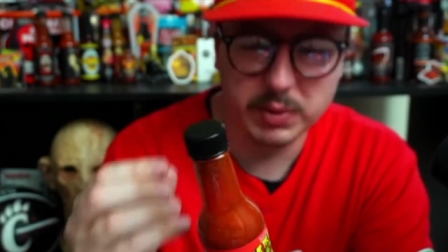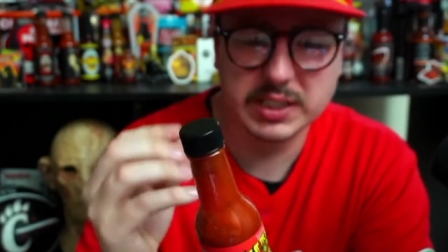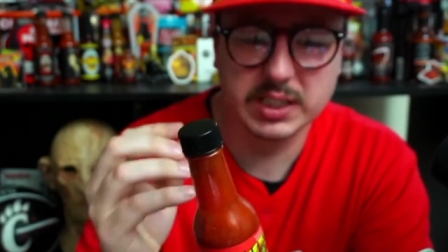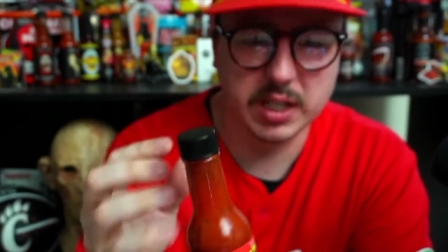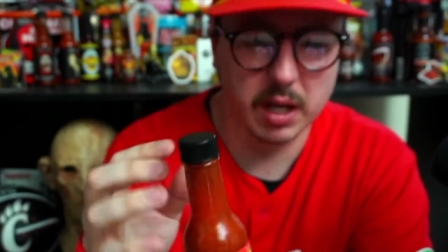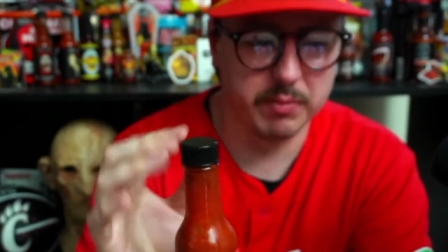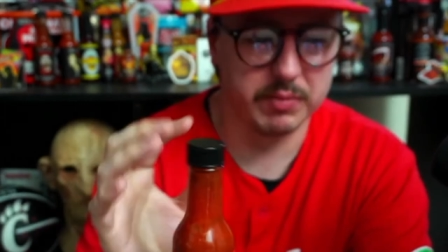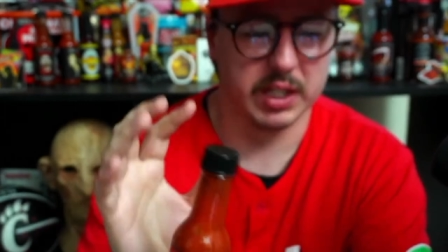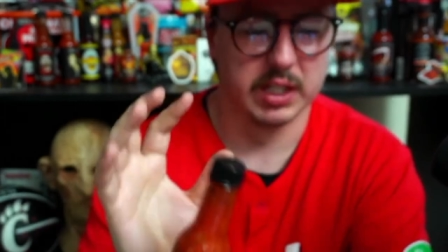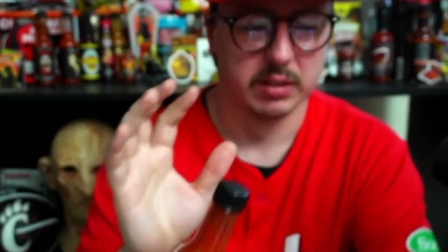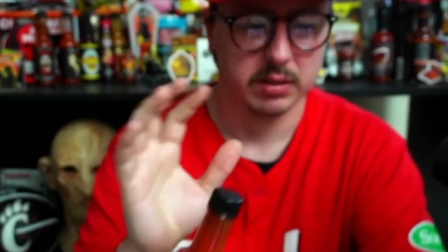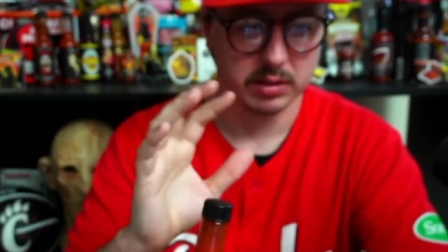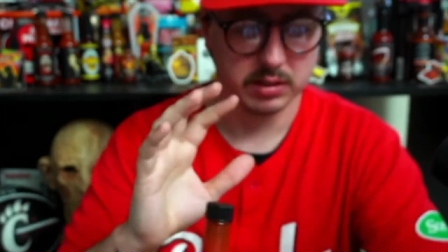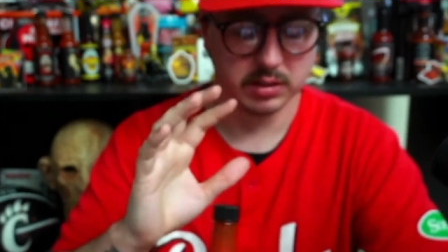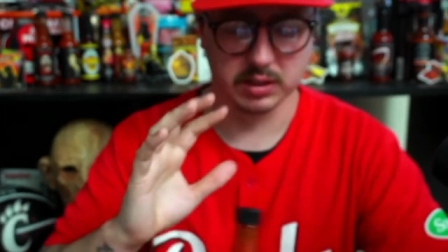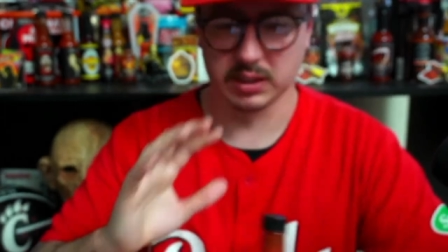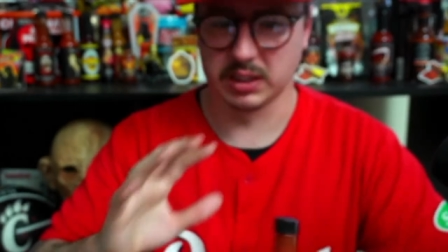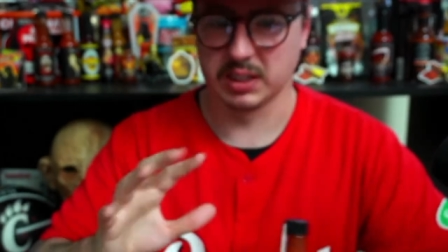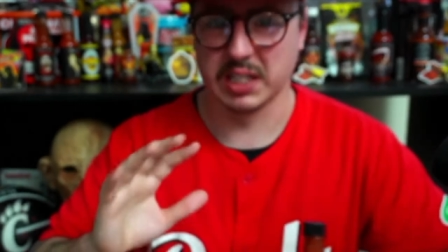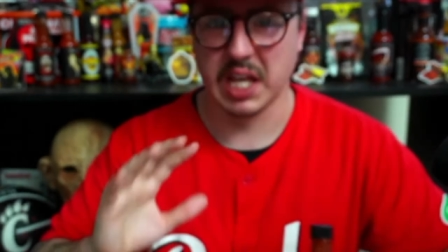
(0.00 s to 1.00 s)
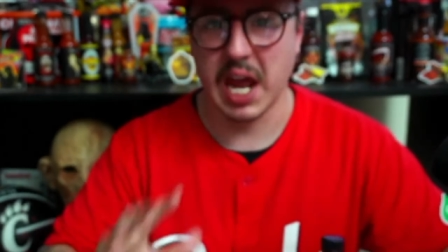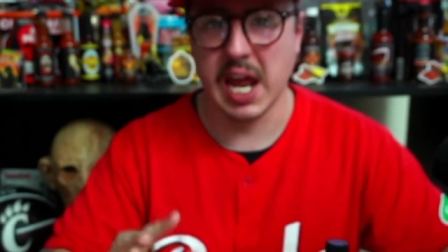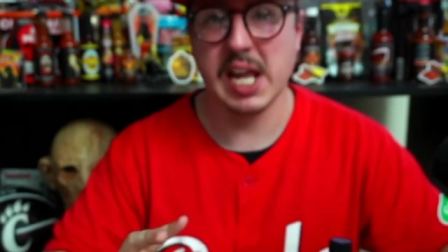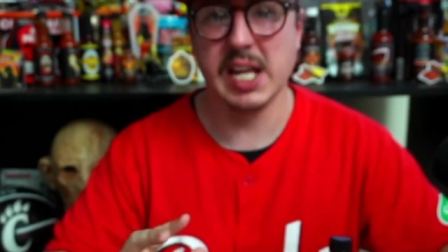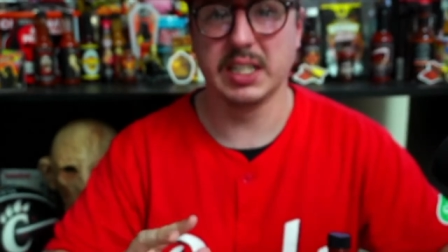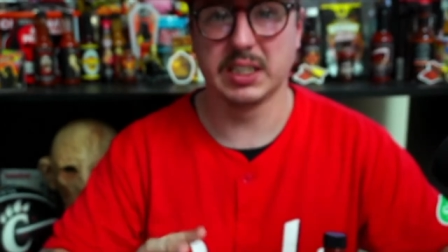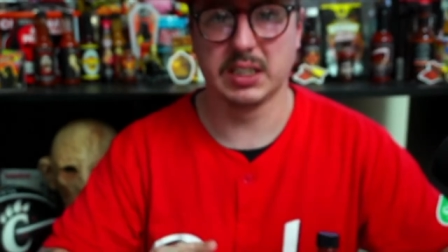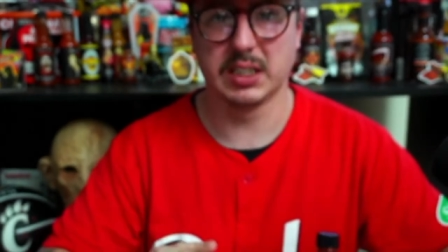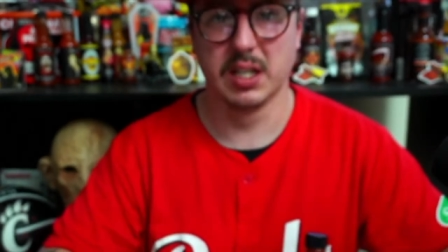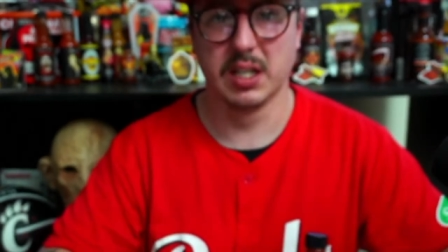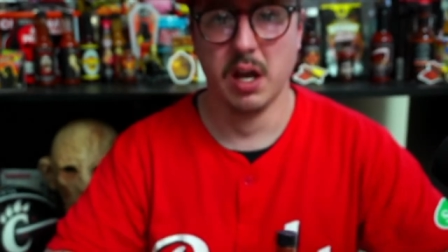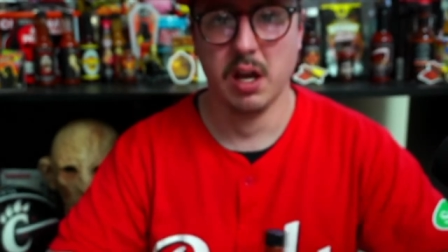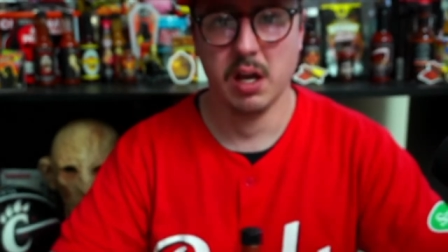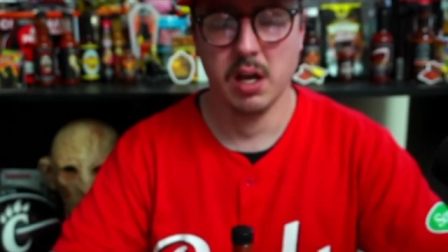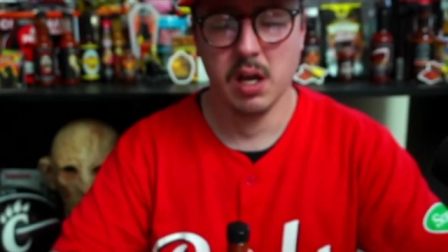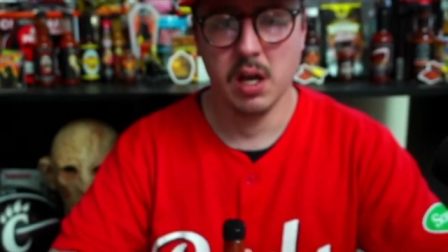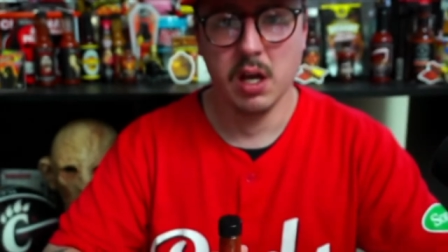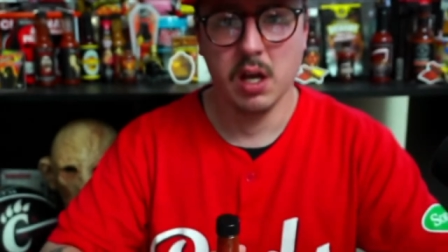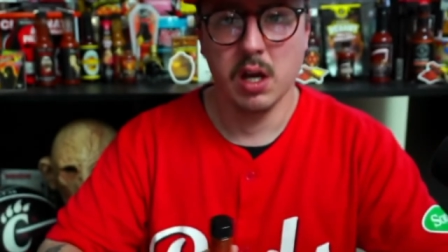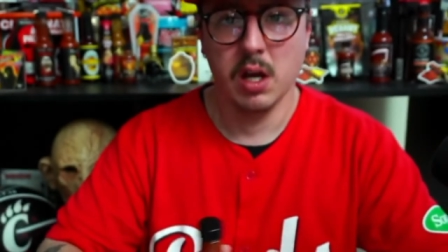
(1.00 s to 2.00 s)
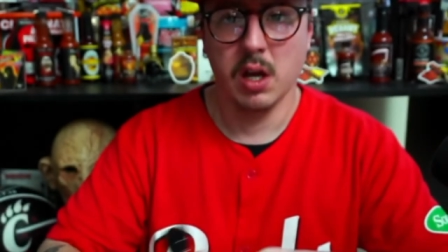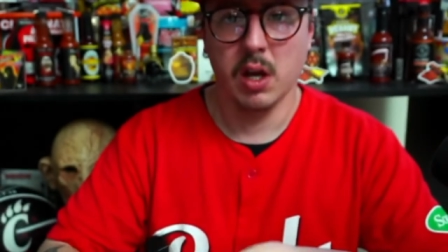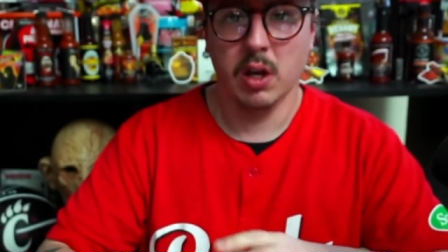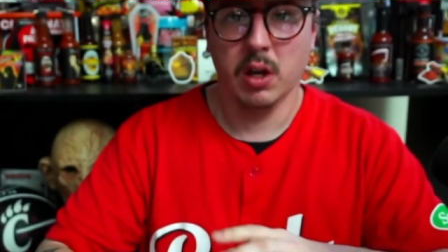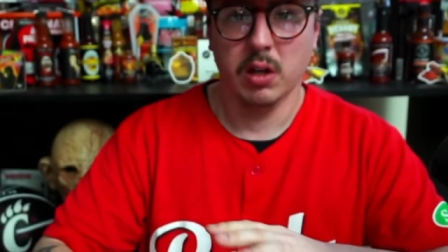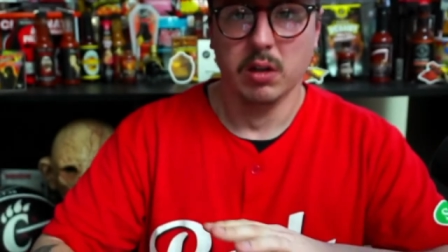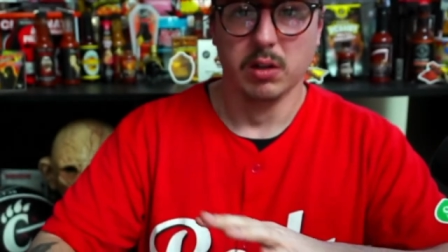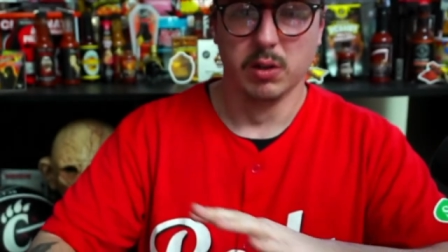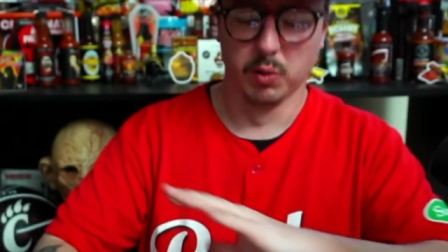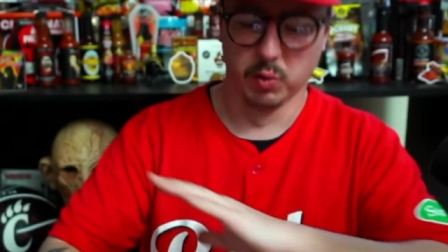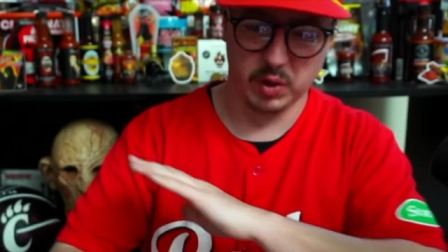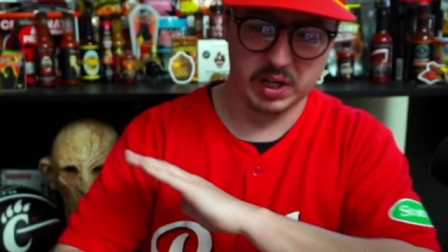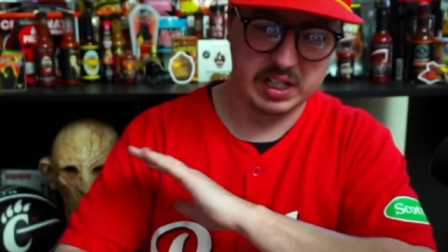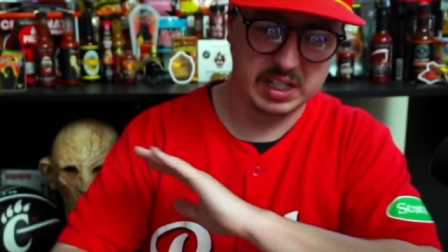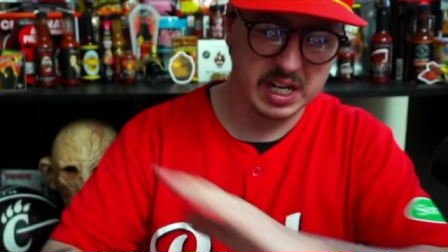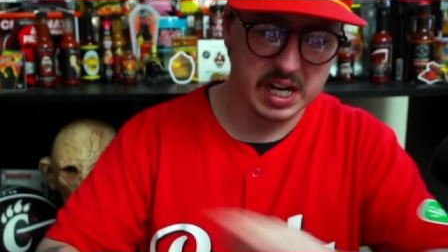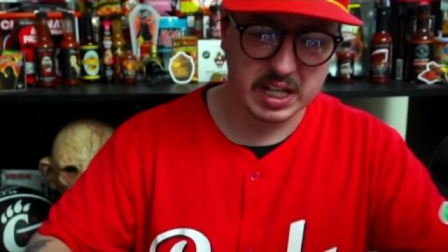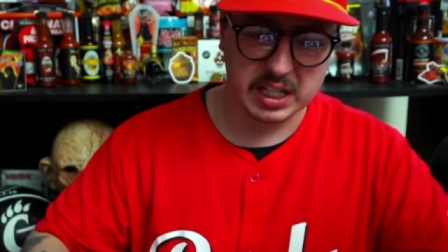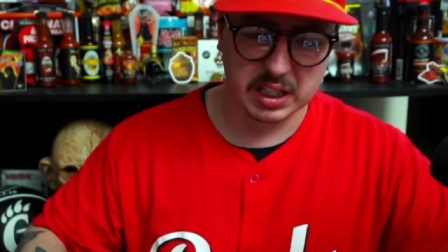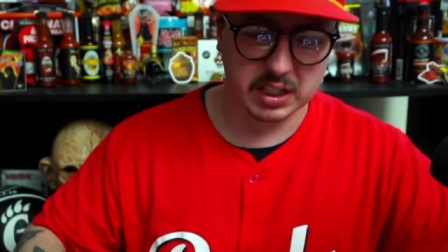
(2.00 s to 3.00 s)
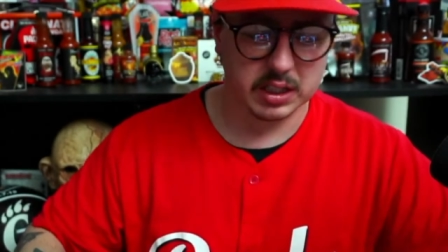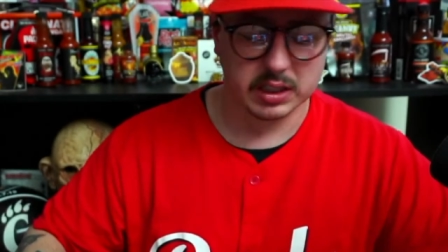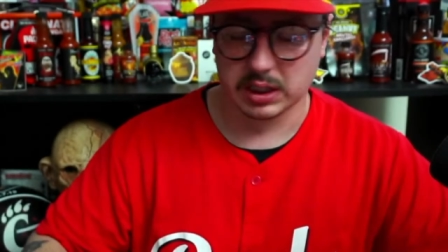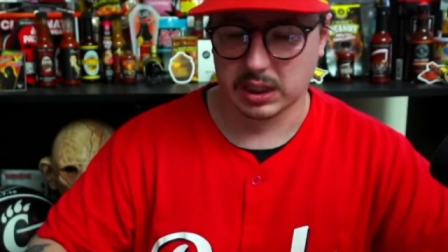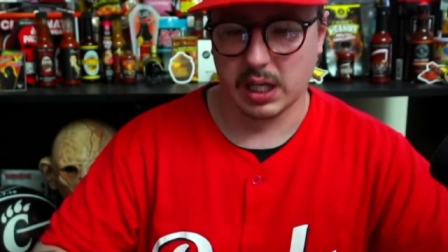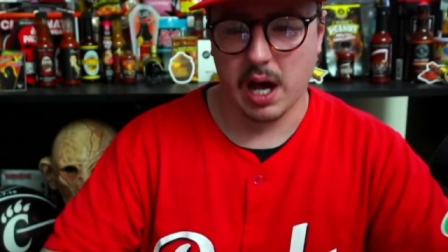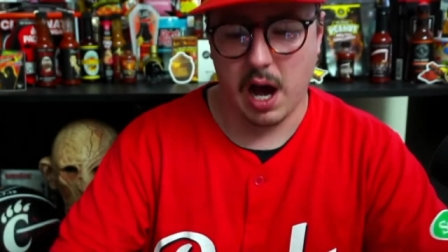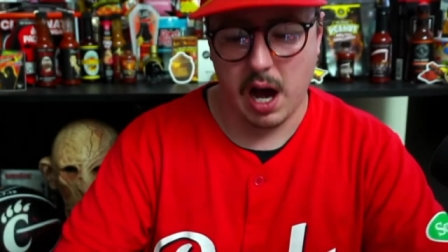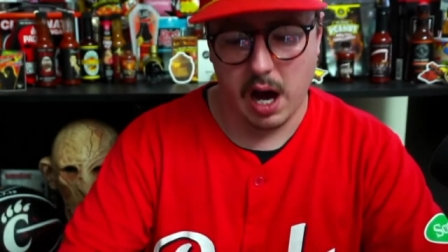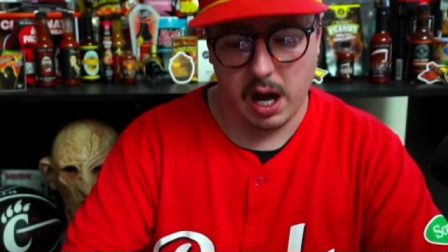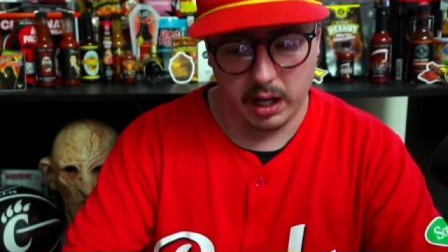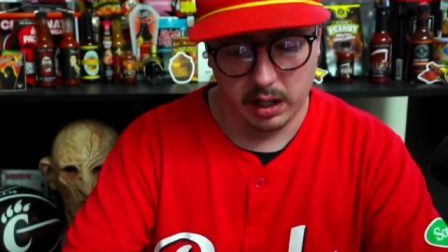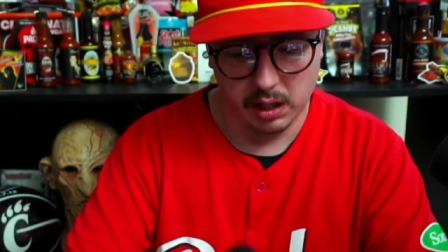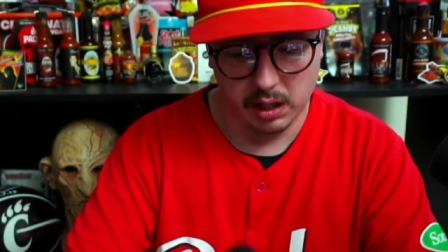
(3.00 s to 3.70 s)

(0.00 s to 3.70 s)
something that just tastes ridiculously hot.